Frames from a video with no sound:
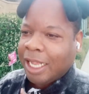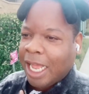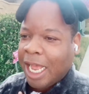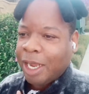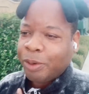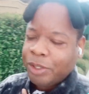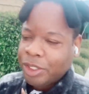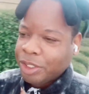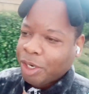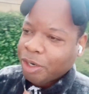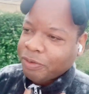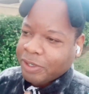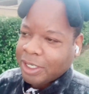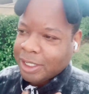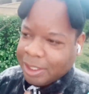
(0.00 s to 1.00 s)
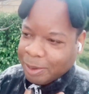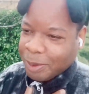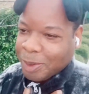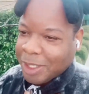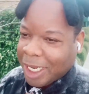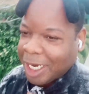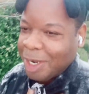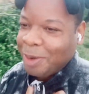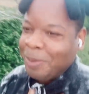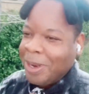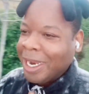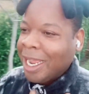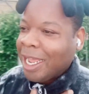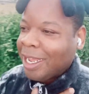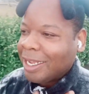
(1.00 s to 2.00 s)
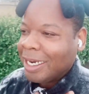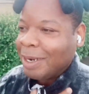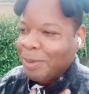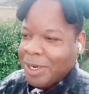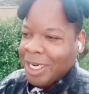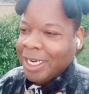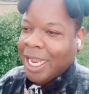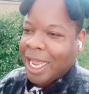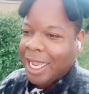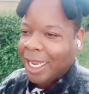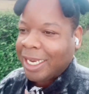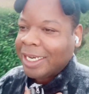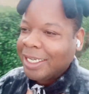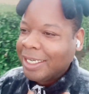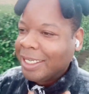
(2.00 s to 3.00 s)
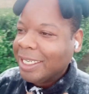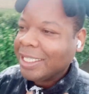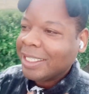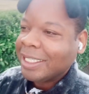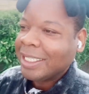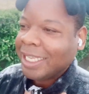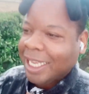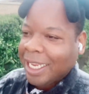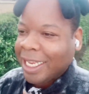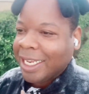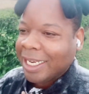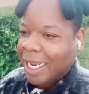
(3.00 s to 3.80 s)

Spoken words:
I was nervous. So I was like, oh my God, I'm gonna die. This is it.